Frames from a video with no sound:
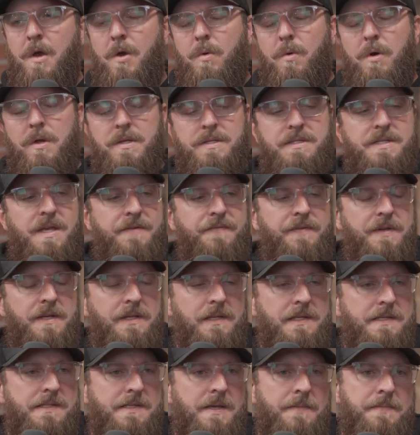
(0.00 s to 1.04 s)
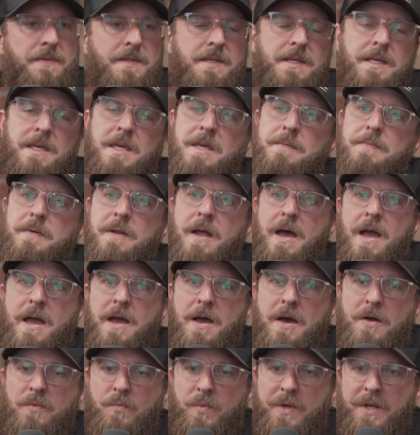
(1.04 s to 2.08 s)
Well, it's definitely something to keep an eye
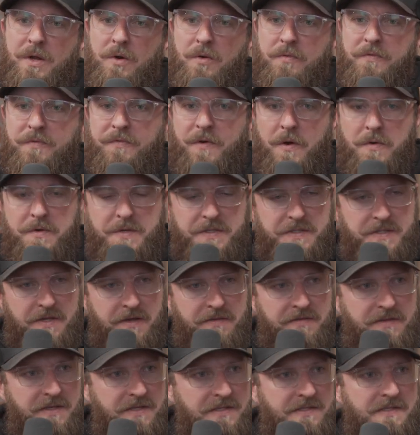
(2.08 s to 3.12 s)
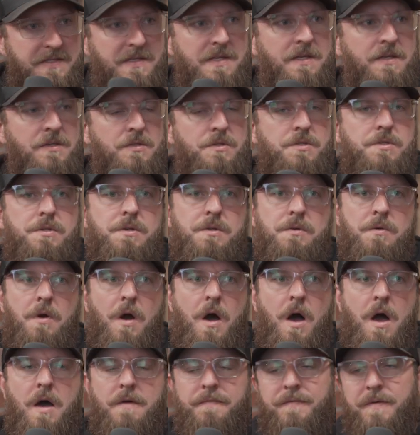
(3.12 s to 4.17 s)
on. We don't focus on these things too
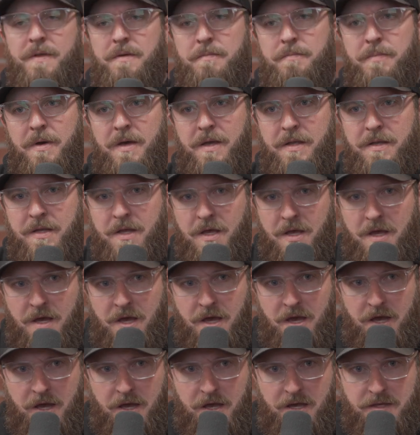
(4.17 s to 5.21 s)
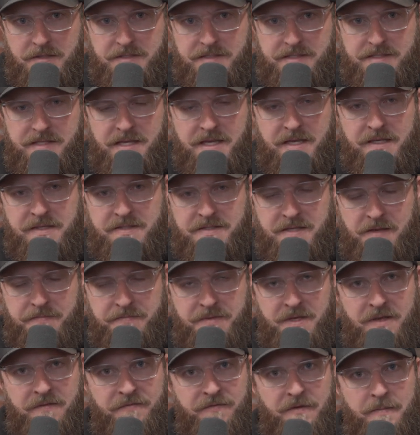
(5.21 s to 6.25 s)
often, but uh, seeing
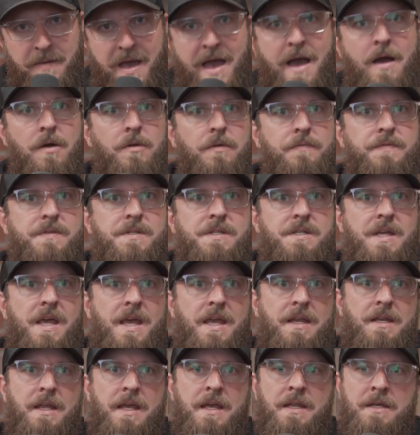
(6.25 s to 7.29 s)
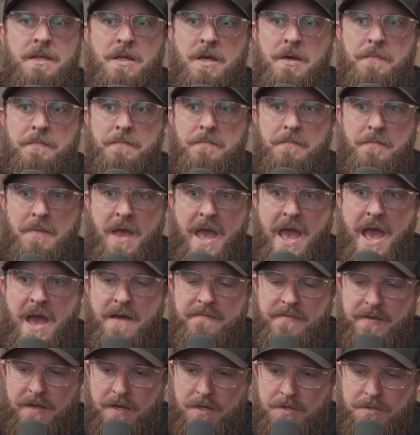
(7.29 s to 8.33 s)
something from out of state end up
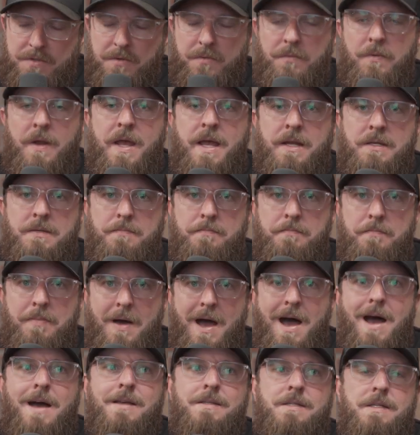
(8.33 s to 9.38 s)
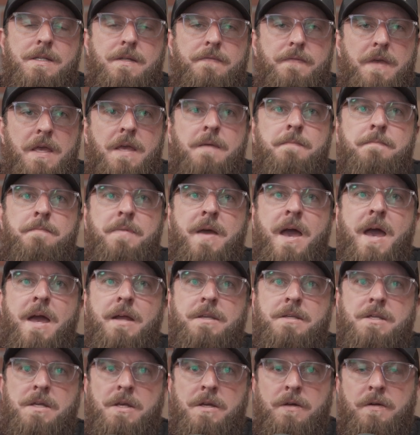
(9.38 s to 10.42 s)
having a direct positive
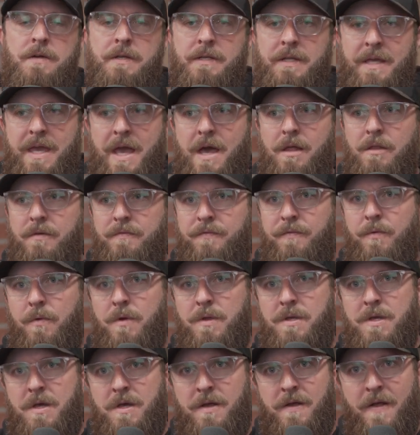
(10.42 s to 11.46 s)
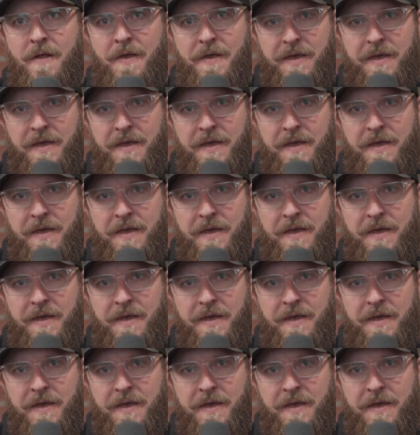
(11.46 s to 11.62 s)
impact here in California